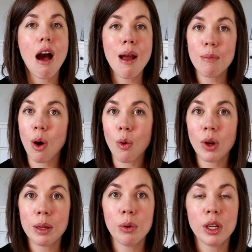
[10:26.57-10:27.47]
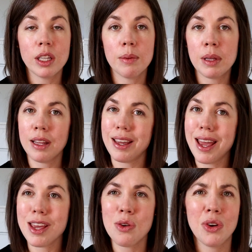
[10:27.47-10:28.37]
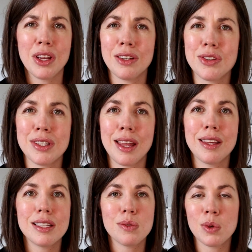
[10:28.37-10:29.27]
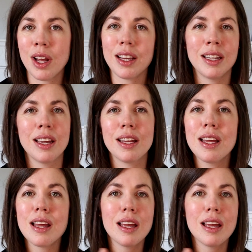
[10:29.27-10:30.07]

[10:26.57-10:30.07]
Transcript: I'm already pretty good at being like, hey, you already understand this. We're not gonna